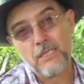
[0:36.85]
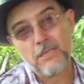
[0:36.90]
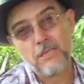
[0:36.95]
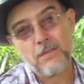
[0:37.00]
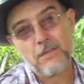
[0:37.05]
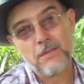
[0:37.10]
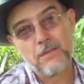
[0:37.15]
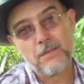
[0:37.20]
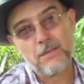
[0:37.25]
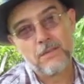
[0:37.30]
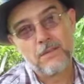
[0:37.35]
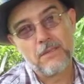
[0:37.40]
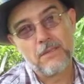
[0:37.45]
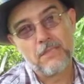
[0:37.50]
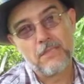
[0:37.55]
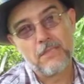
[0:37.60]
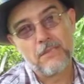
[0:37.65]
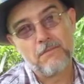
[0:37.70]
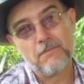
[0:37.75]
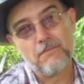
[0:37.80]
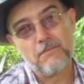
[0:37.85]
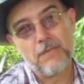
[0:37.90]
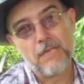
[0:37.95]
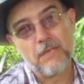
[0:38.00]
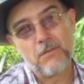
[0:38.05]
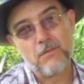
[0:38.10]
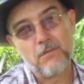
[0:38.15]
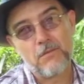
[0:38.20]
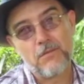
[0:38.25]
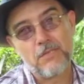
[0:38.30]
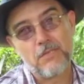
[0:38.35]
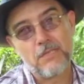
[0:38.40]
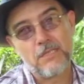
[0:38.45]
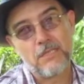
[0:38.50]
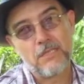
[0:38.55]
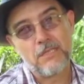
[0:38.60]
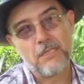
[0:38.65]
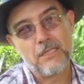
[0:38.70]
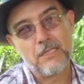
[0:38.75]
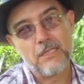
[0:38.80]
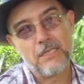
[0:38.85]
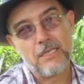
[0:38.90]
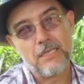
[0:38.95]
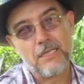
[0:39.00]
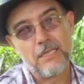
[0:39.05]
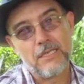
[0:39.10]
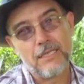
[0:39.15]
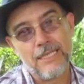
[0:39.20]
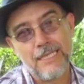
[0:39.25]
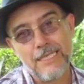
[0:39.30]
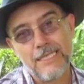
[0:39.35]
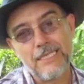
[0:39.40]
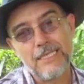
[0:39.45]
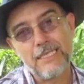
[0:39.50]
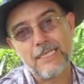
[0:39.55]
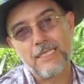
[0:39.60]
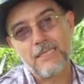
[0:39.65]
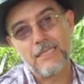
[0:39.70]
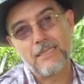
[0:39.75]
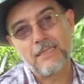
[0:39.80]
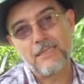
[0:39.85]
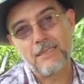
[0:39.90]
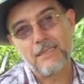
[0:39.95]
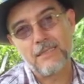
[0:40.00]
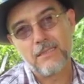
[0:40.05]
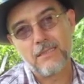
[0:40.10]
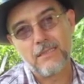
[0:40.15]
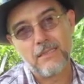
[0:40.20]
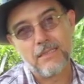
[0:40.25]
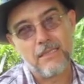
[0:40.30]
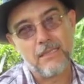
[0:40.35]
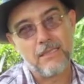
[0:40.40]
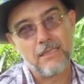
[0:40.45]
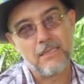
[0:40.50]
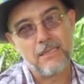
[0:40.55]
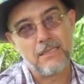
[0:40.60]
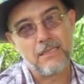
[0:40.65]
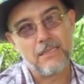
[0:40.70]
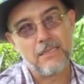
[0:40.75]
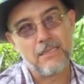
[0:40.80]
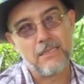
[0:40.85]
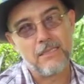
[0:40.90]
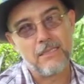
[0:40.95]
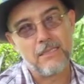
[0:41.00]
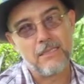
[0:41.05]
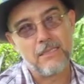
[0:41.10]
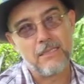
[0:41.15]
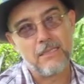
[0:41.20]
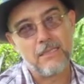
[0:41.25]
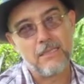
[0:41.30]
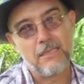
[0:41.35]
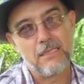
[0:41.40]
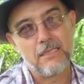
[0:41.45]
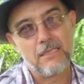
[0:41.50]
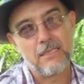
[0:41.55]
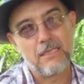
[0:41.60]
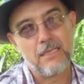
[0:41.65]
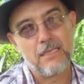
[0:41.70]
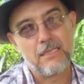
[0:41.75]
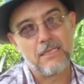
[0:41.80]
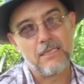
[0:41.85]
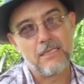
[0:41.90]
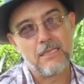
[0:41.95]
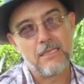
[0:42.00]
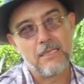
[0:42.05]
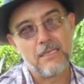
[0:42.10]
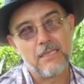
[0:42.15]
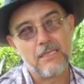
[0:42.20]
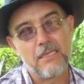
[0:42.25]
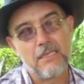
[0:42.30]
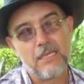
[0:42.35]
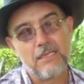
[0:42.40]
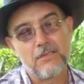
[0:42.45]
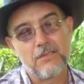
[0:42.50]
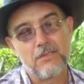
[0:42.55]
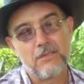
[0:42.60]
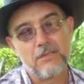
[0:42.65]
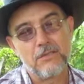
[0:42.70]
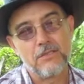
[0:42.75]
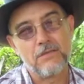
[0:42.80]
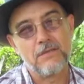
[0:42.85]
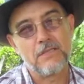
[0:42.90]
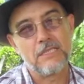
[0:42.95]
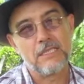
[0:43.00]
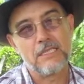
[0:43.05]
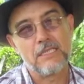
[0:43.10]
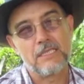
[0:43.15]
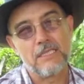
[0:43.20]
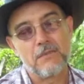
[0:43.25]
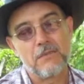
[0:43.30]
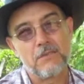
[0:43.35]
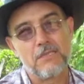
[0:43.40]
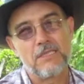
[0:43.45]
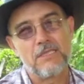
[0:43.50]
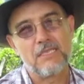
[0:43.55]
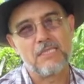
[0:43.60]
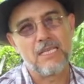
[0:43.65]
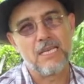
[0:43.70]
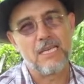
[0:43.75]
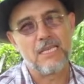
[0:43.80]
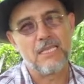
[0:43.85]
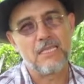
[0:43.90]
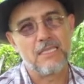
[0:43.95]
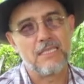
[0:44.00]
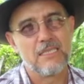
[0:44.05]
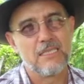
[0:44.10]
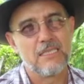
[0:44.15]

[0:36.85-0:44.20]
So um, I was in the early 80s and, uh, and, and, at the National University I was studying.